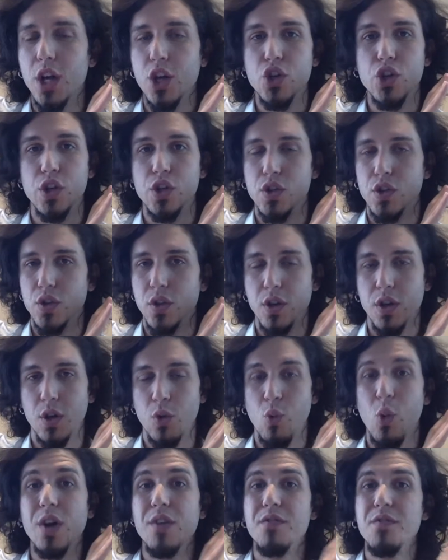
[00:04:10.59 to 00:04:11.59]
just
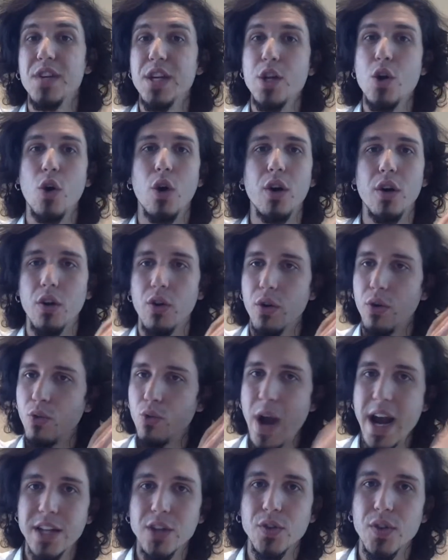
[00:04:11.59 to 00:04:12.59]
one video
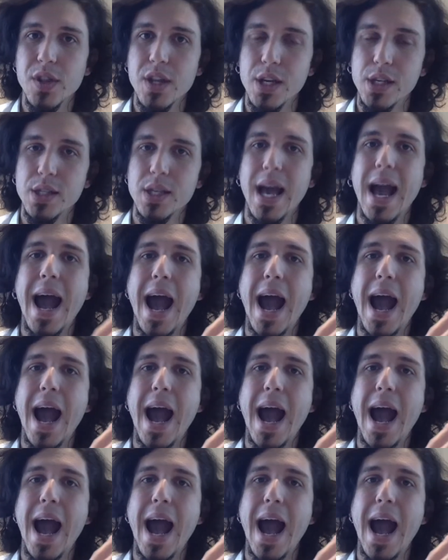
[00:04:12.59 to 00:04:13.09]
right on this,